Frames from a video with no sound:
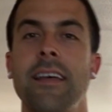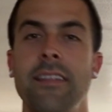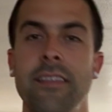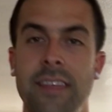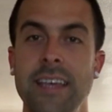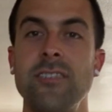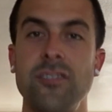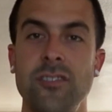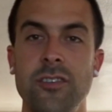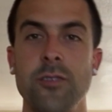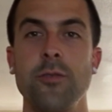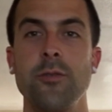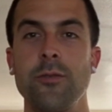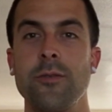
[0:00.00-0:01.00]
This
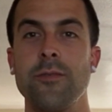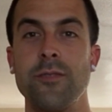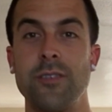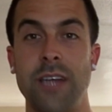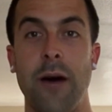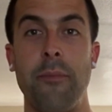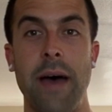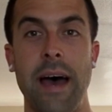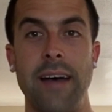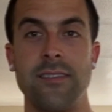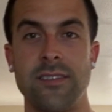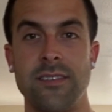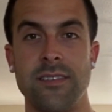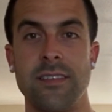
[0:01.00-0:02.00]
too shall
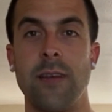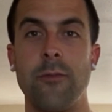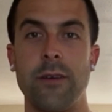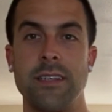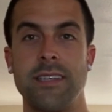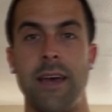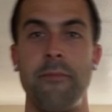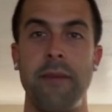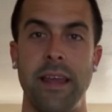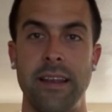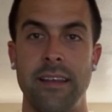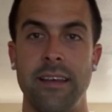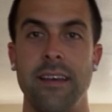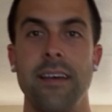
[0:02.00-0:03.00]
pass. Now what does that mean?